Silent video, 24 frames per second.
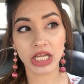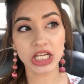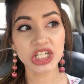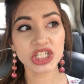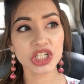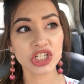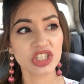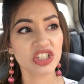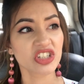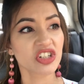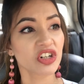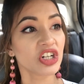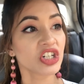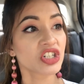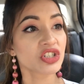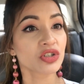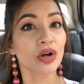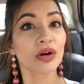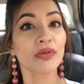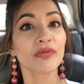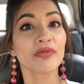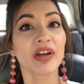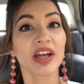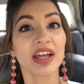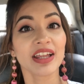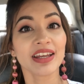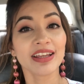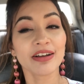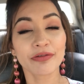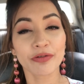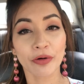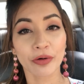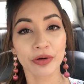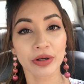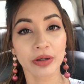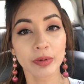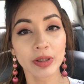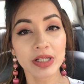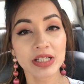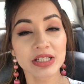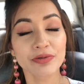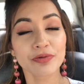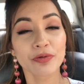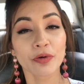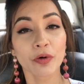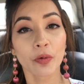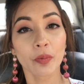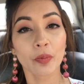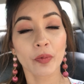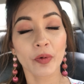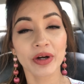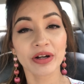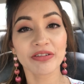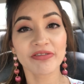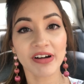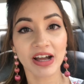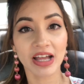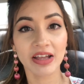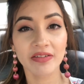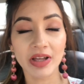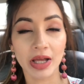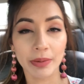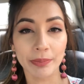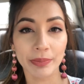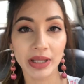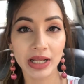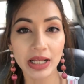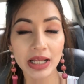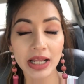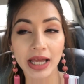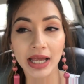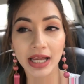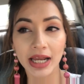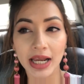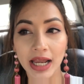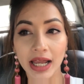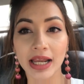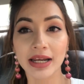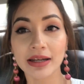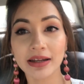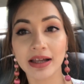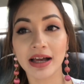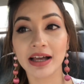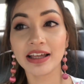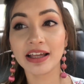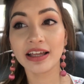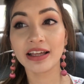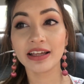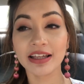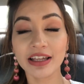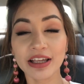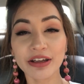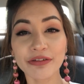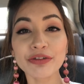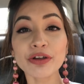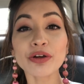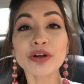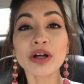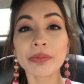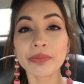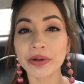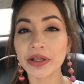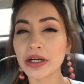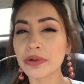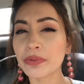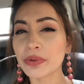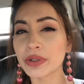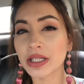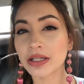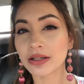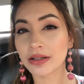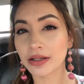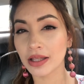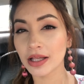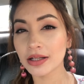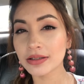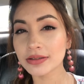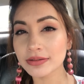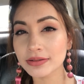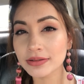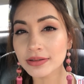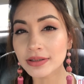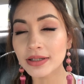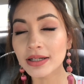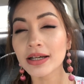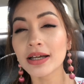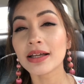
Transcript: It's not very affordable. It's 4.5 ml, and if you compare it with the NYX,